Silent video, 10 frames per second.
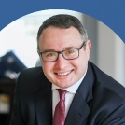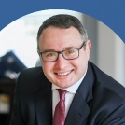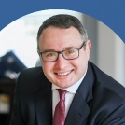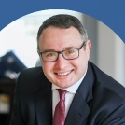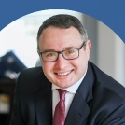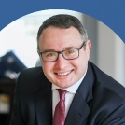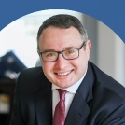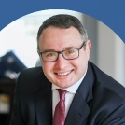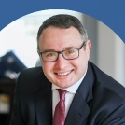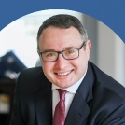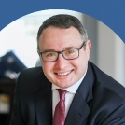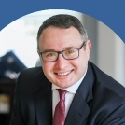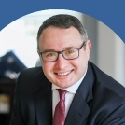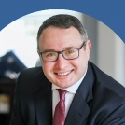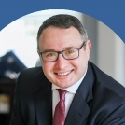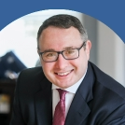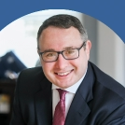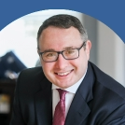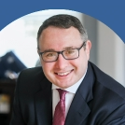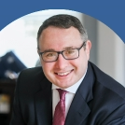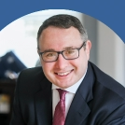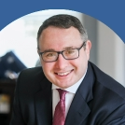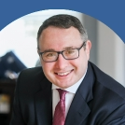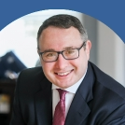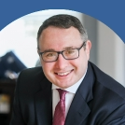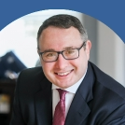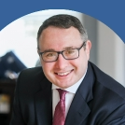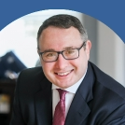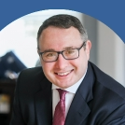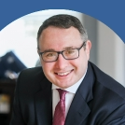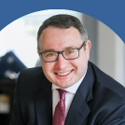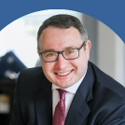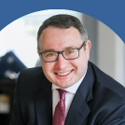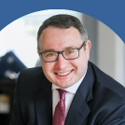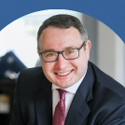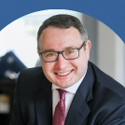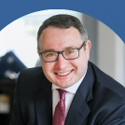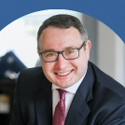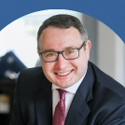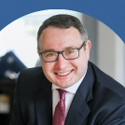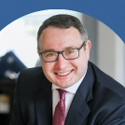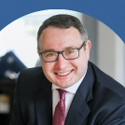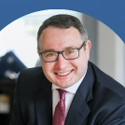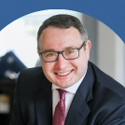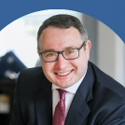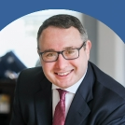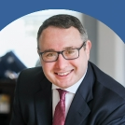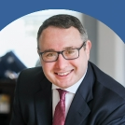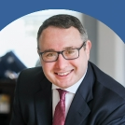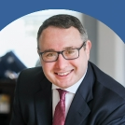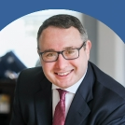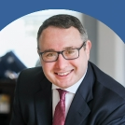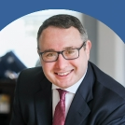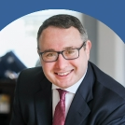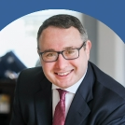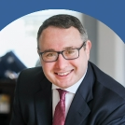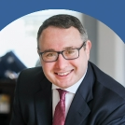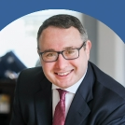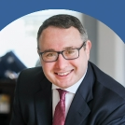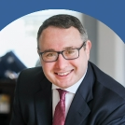This is a still picture; no speech is visible.